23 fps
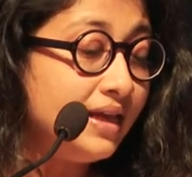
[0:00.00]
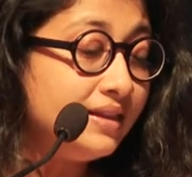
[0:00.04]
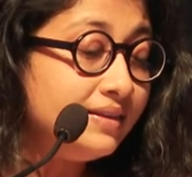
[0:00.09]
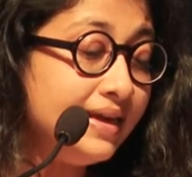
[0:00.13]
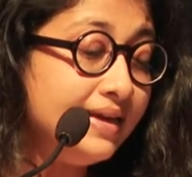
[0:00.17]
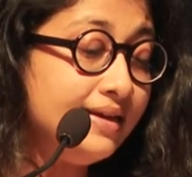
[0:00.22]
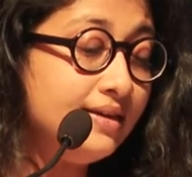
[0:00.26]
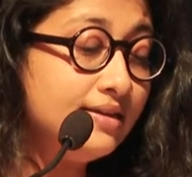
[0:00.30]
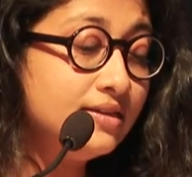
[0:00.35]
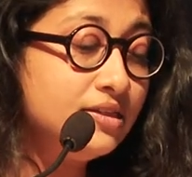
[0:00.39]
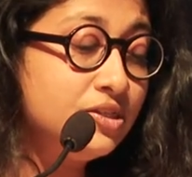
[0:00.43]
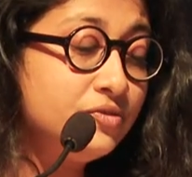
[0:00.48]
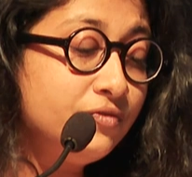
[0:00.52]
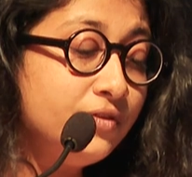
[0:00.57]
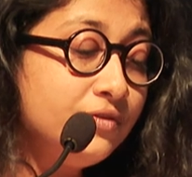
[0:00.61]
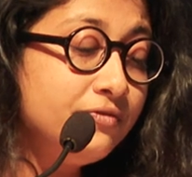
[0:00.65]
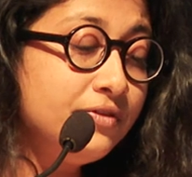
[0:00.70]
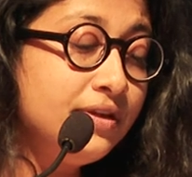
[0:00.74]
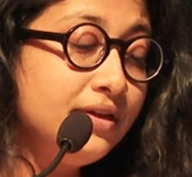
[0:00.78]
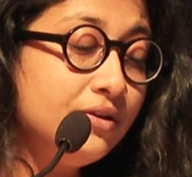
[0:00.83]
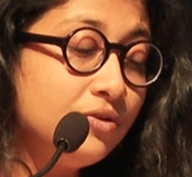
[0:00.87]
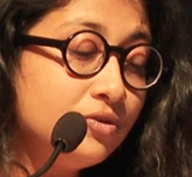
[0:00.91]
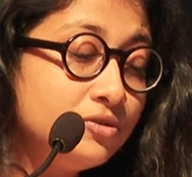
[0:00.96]
Thinkers
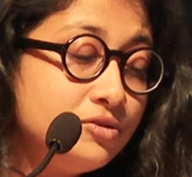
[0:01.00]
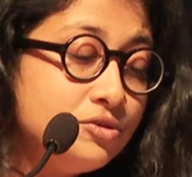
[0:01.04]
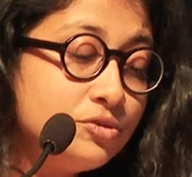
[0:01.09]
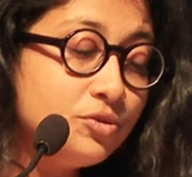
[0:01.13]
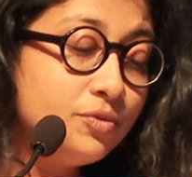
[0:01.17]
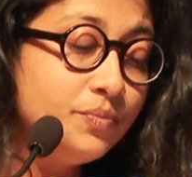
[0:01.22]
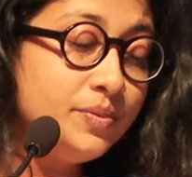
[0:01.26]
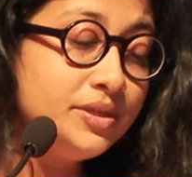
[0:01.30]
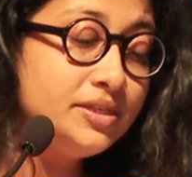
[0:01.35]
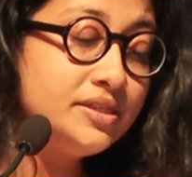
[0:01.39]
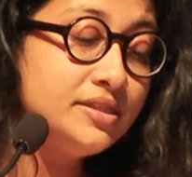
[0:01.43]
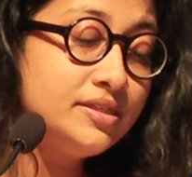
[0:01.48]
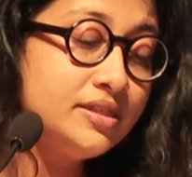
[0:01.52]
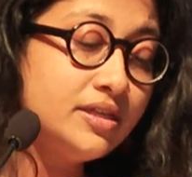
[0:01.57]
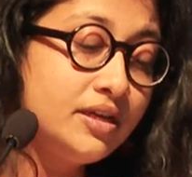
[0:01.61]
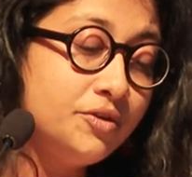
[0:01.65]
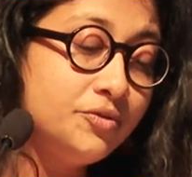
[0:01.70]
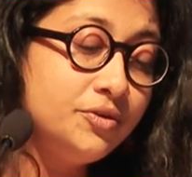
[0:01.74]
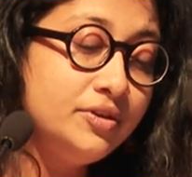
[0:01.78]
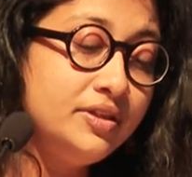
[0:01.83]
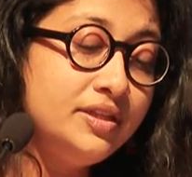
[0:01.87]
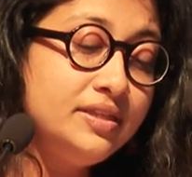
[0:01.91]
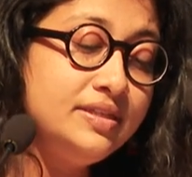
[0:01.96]
50 also
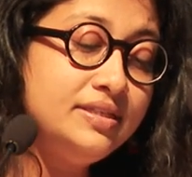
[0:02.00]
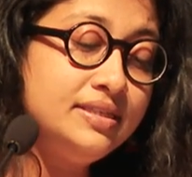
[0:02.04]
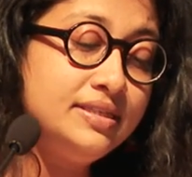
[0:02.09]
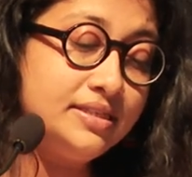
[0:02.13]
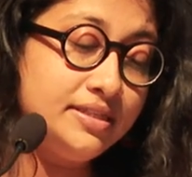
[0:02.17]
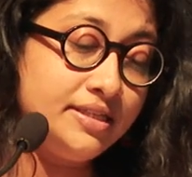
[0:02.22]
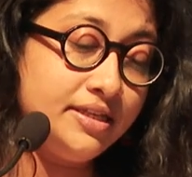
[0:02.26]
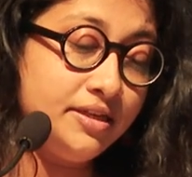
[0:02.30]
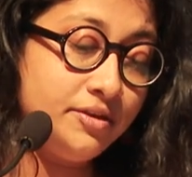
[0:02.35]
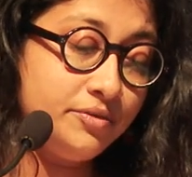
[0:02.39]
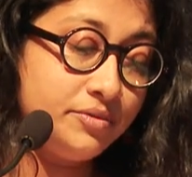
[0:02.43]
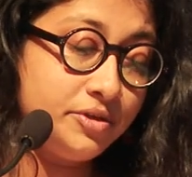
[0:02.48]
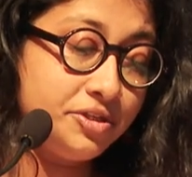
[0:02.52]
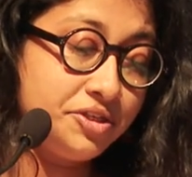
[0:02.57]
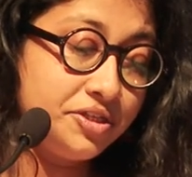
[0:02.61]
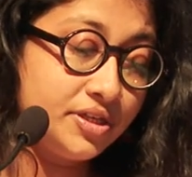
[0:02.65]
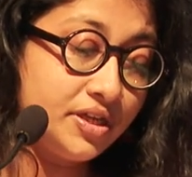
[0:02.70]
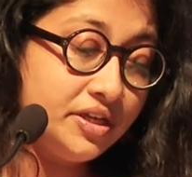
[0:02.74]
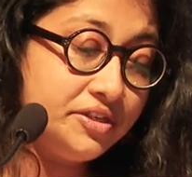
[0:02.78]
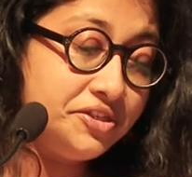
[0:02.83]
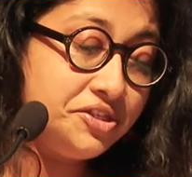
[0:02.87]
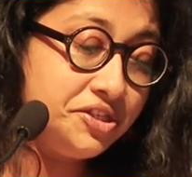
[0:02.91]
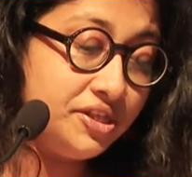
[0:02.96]
bestowed the
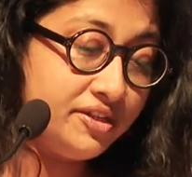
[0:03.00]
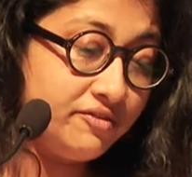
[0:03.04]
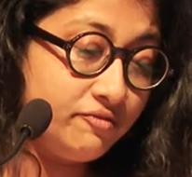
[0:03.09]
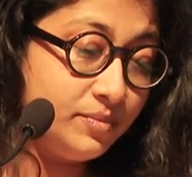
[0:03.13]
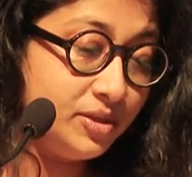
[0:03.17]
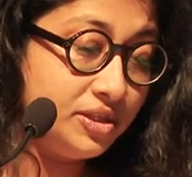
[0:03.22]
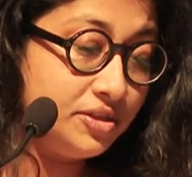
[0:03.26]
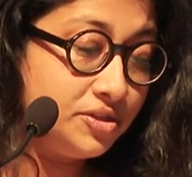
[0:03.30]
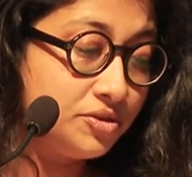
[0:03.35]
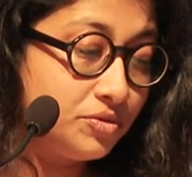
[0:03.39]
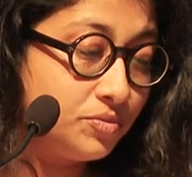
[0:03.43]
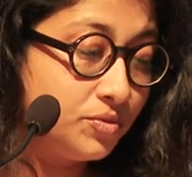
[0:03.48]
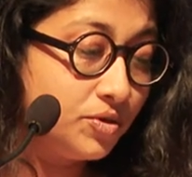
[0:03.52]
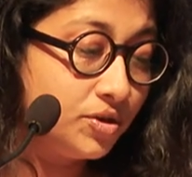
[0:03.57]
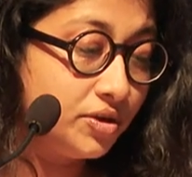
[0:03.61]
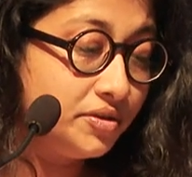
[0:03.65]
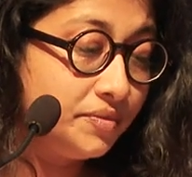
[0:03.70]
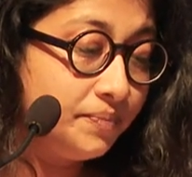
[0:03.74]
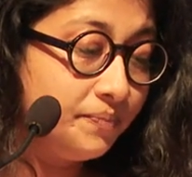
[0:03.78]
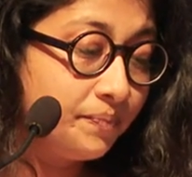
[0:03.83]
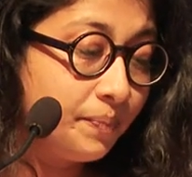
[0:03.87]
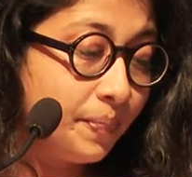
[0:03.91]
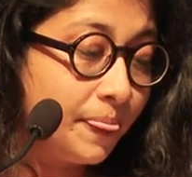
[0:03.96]
Distinguished Achievement
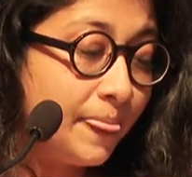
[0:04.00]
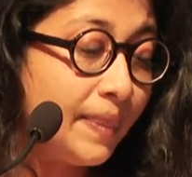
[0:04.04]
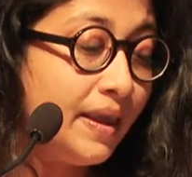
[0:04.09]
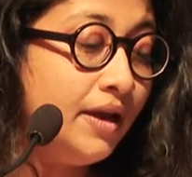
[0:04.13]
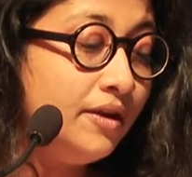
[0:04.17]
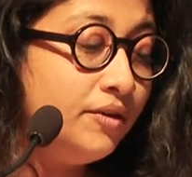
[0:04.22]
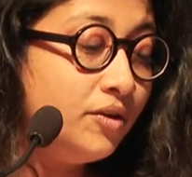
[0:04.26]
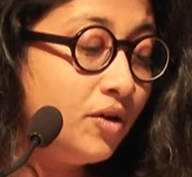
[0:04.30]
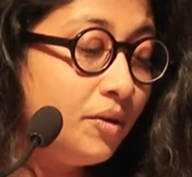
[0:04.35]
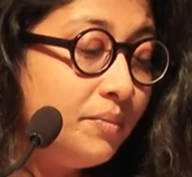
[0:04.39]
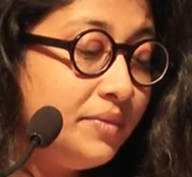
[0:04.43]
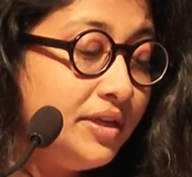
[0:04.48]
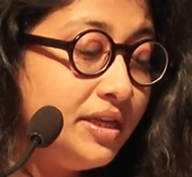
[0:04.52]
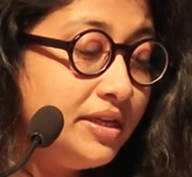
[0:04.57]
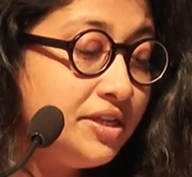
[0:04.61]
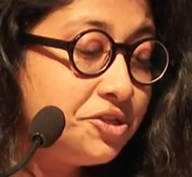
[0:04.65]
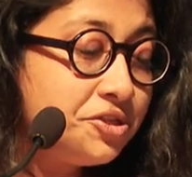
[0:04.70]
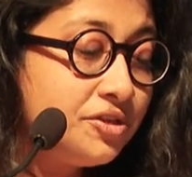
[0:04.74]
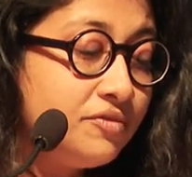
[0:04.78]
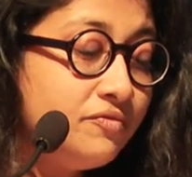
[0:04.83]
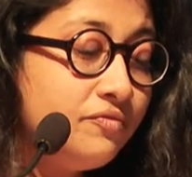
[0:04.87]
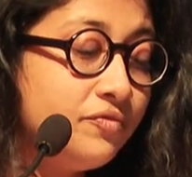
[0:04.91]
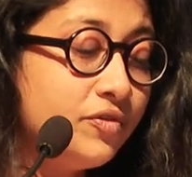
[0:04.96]
Award
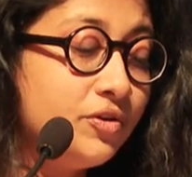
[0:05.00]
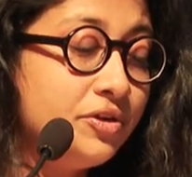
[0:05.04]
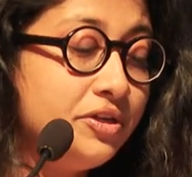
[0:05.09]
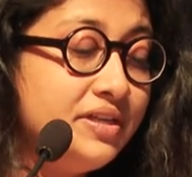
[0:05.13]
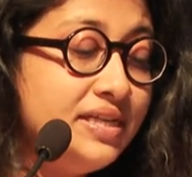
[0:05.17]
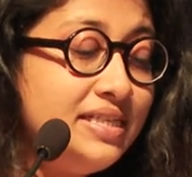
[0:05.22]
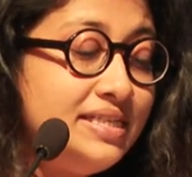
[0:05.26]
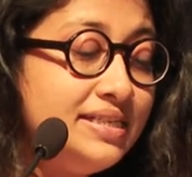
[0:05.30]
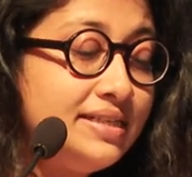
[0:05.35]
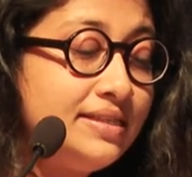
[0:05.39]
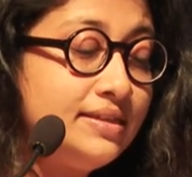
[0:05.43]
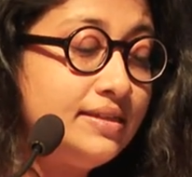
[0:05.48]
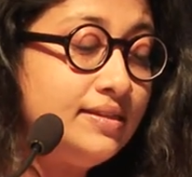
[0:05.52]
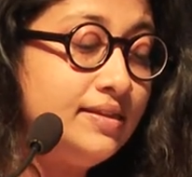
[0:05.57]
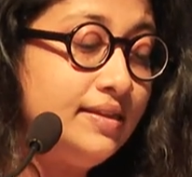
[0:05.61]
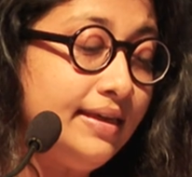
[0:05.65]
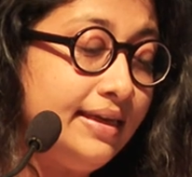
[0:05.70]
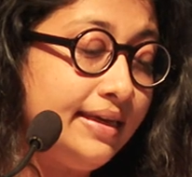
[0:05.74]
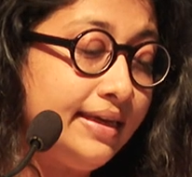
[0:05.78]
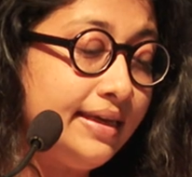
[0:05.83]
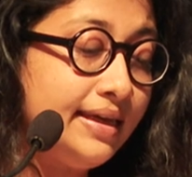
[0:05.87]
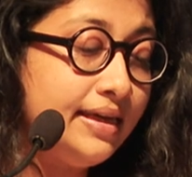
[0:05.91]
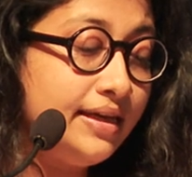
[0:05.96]
nomination for digital
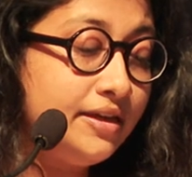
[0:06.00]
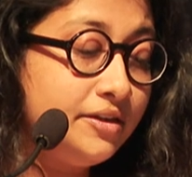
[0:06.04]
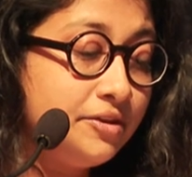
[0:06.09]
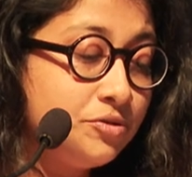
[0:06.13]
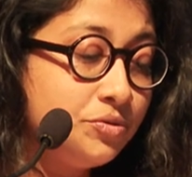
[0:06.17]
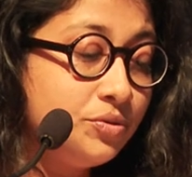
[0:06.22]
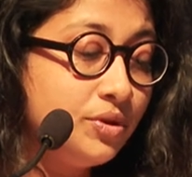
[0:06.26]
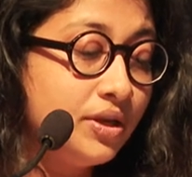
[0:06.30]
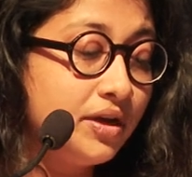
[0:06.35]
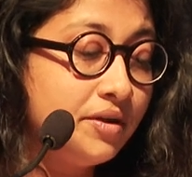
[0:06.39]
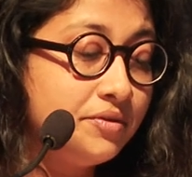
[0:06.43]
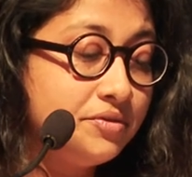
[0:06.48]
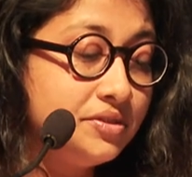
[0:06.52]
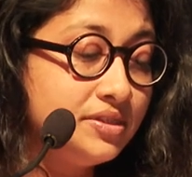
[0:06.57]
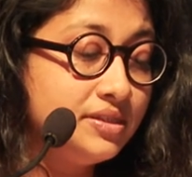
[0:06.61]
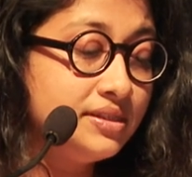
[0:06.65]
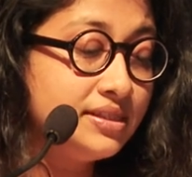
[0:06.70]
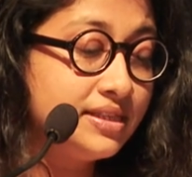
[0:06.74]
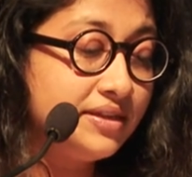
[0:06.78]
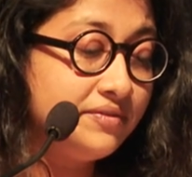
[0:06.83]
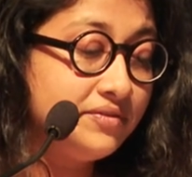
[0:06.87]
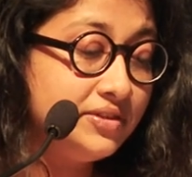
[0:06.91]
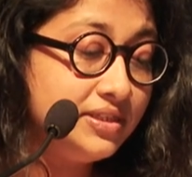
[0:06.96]
thinking in
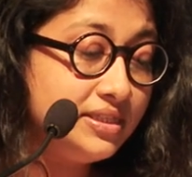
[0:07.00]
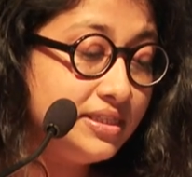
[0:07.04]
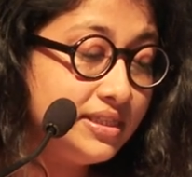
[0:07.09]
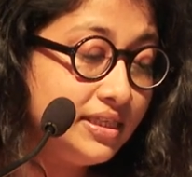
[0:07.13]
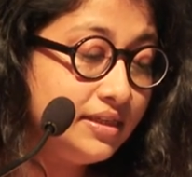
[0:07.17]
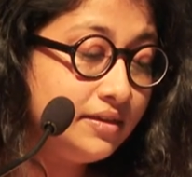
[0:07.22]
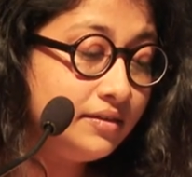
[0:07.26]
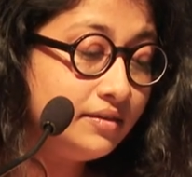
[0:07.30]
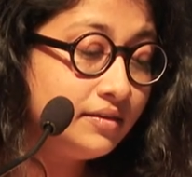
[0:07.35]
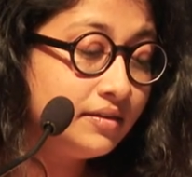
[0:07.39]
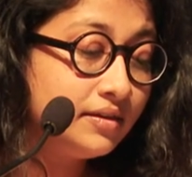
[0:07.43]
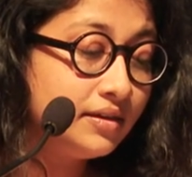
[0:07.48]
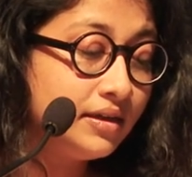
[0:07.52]
2017.